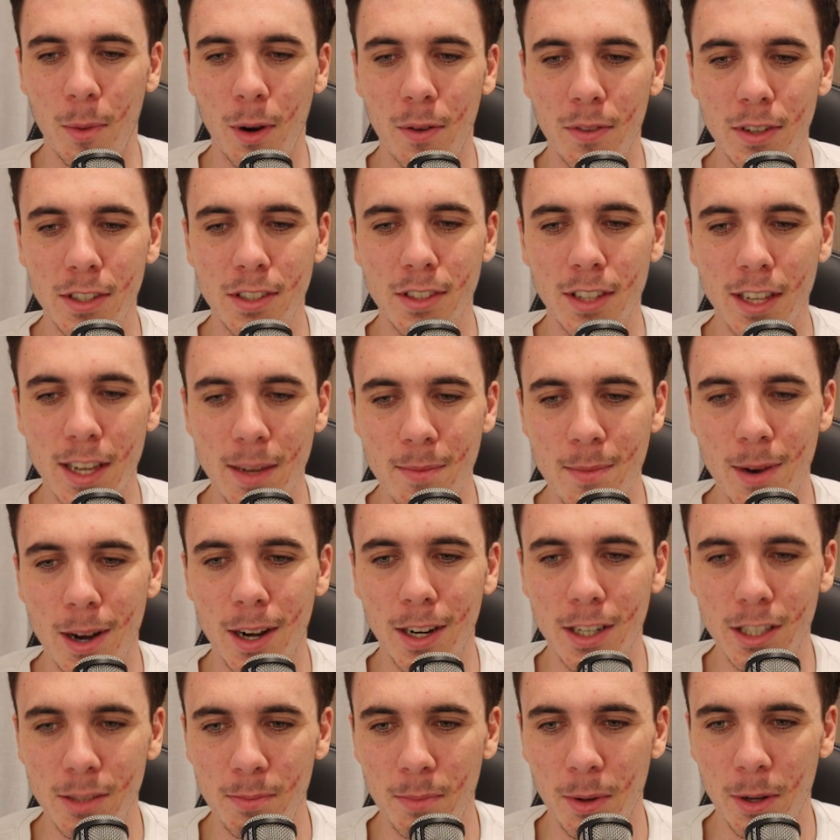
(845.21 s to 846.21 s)
Obviously,
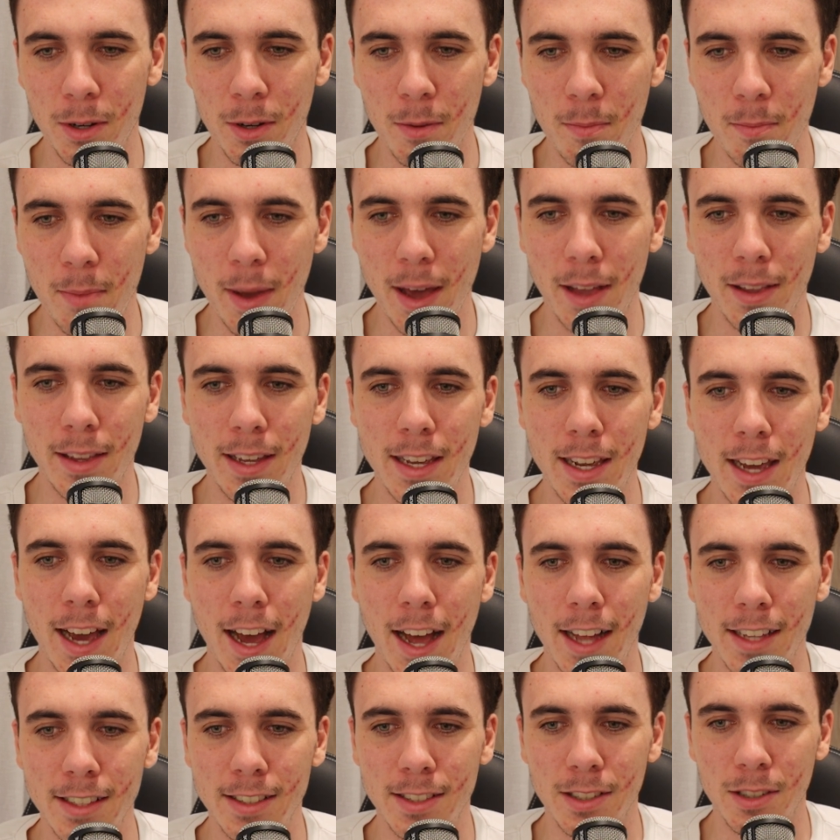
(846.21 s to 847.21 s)
Marcus Bontempelli
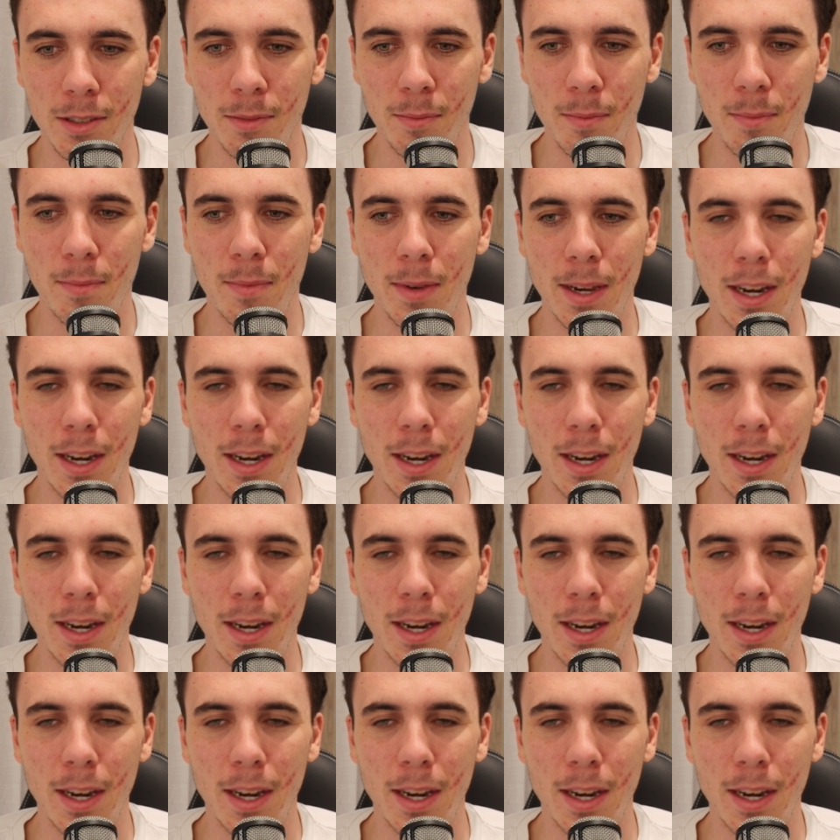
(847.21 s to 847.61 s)
has them